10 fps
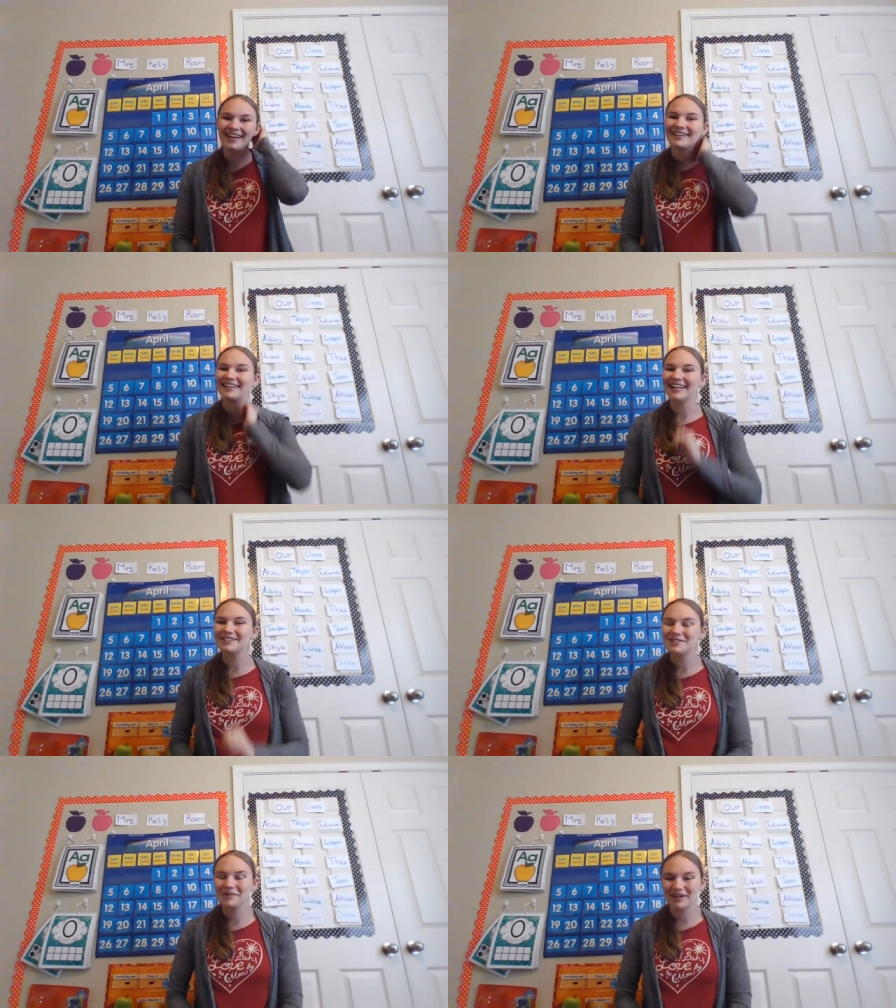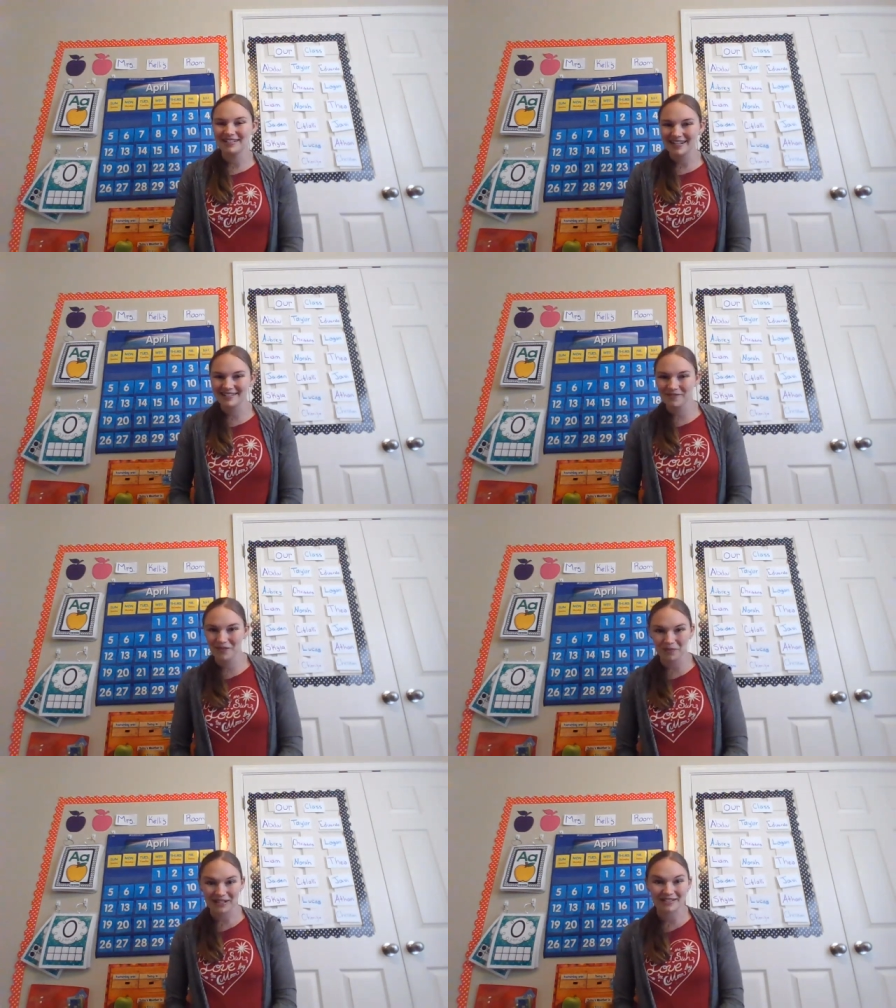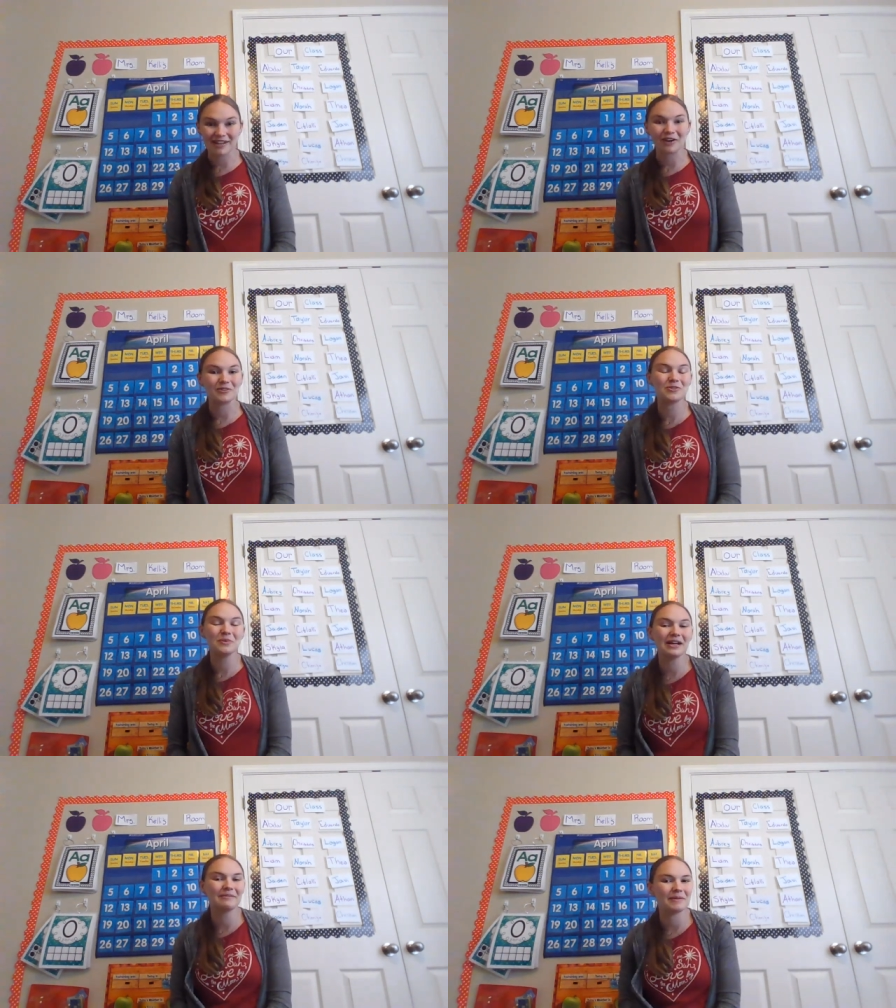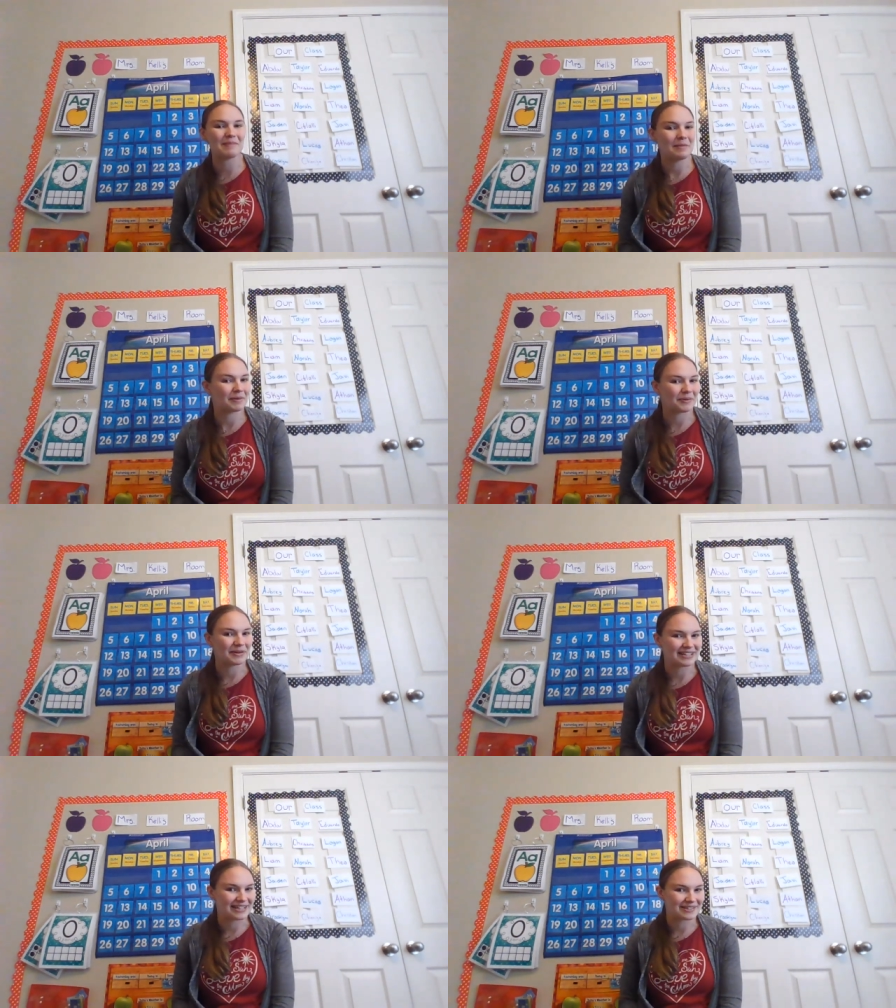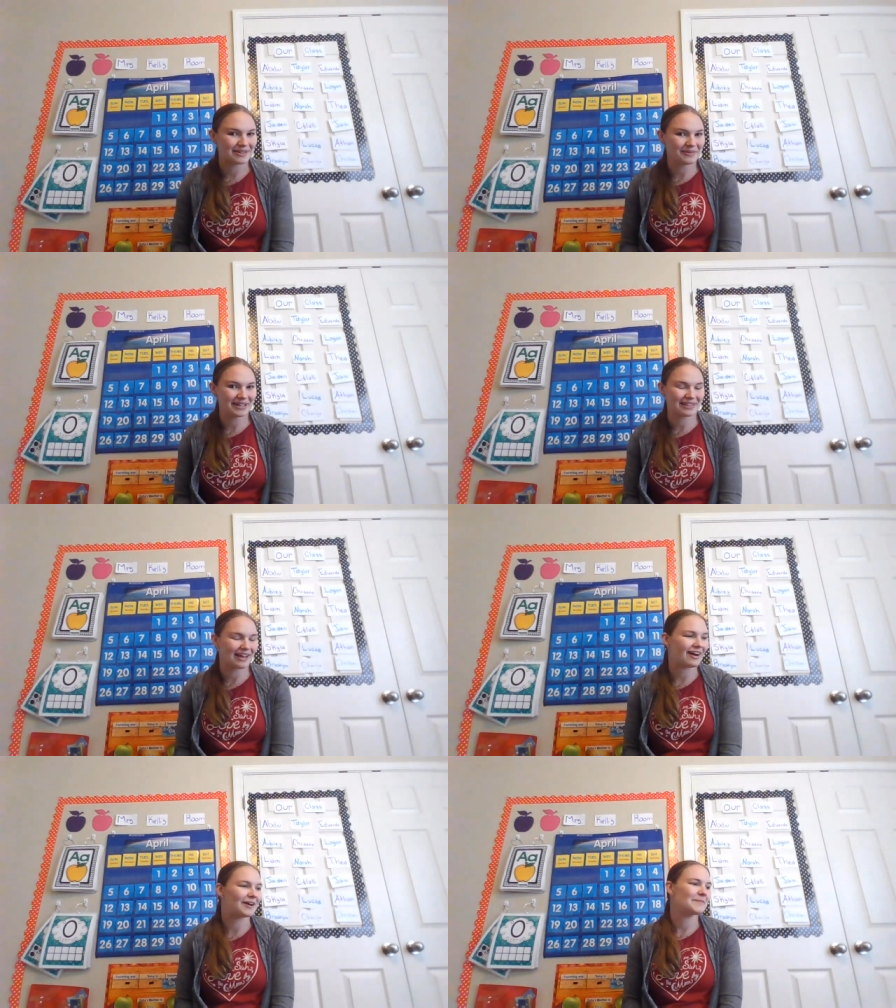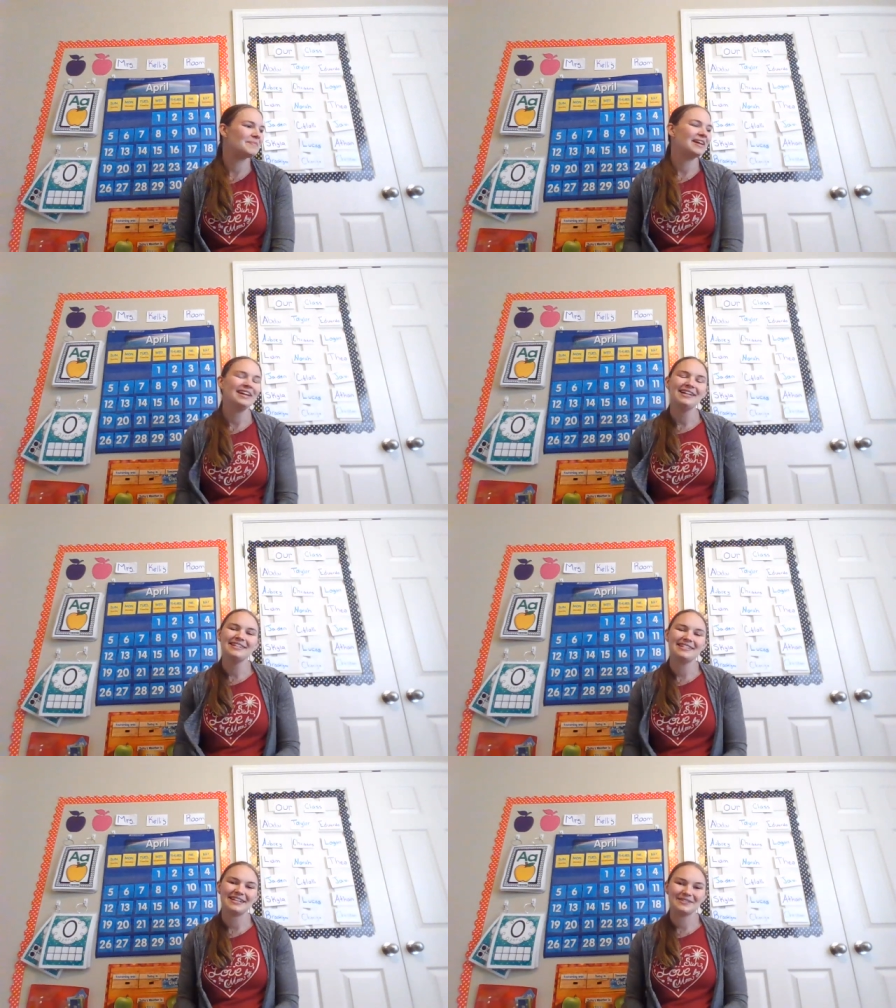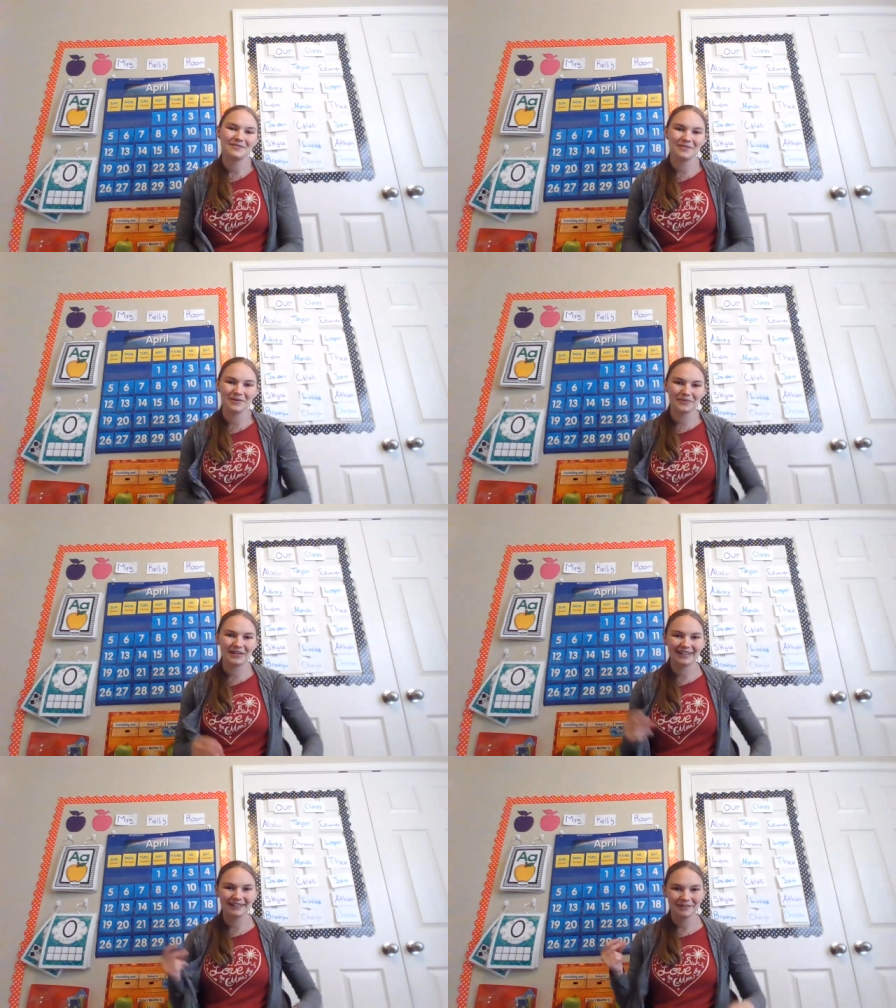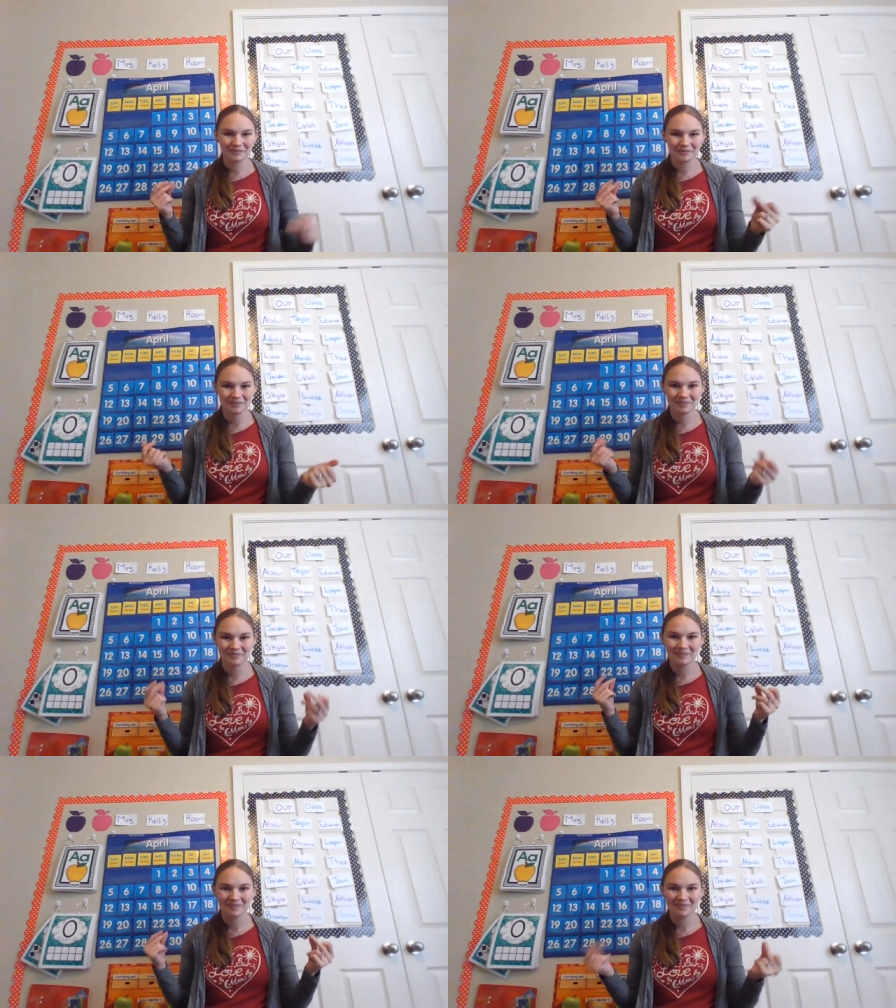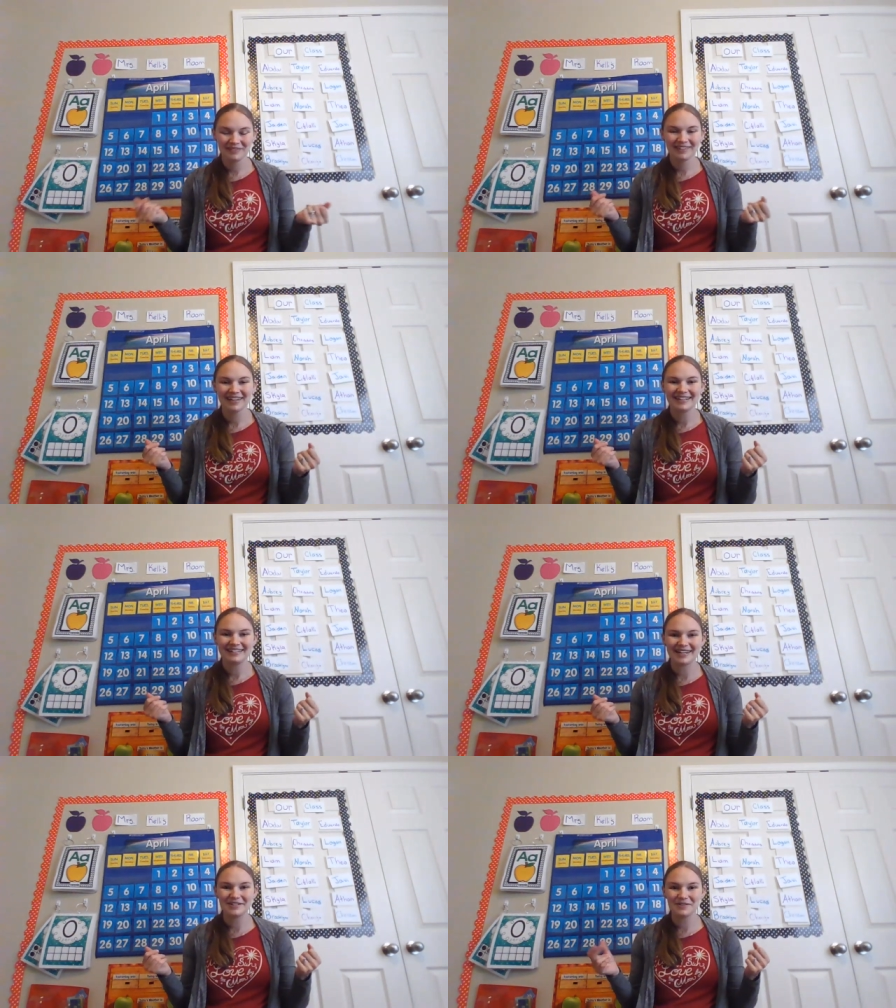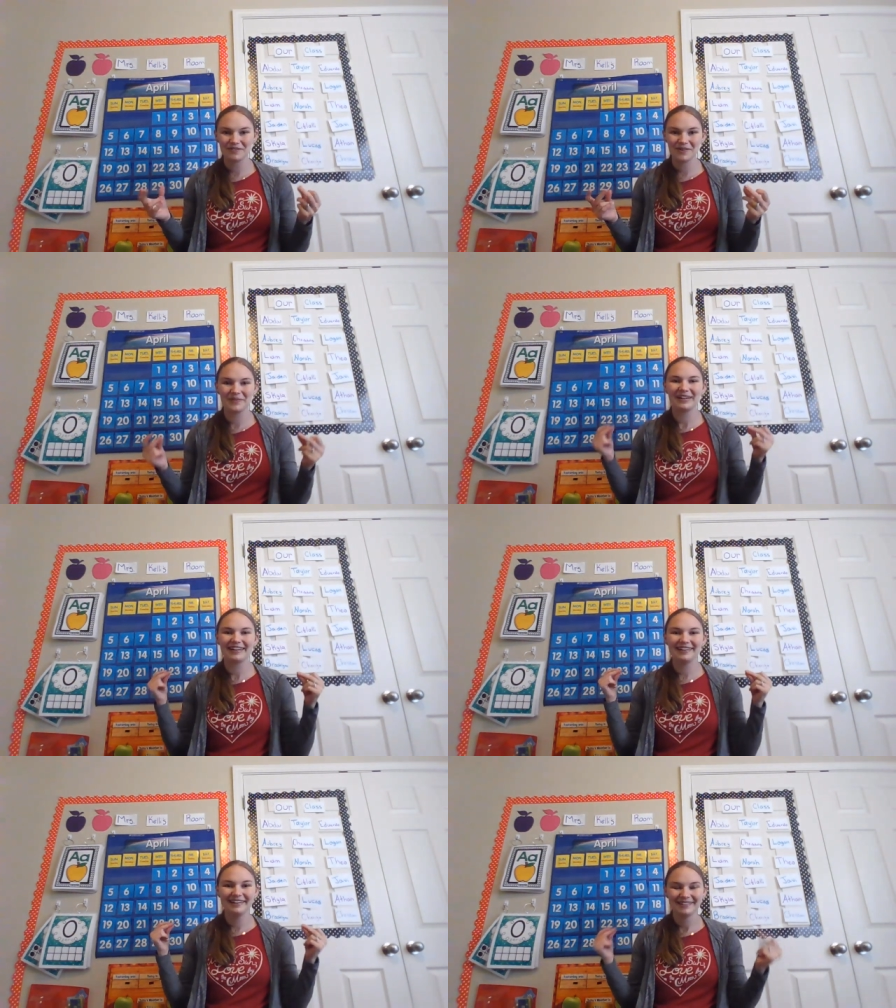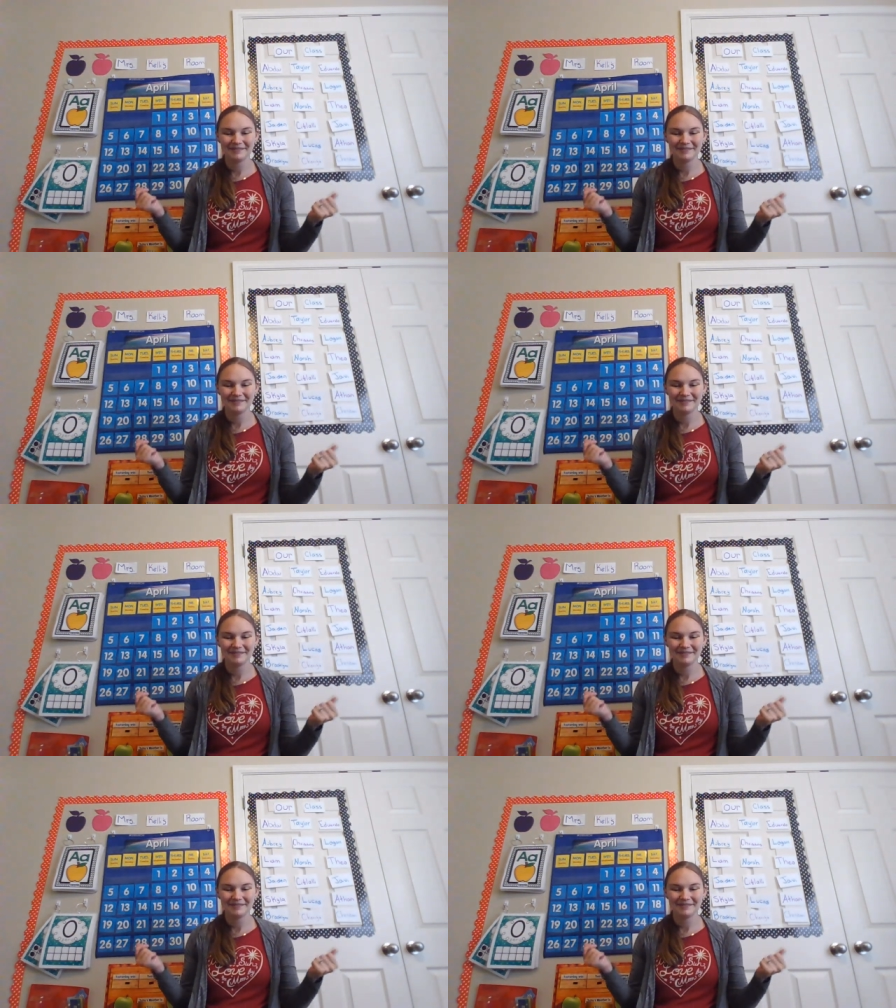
Now let's do our days of the week song so we can remember what days of the week they are. Days of the week. Days of the week.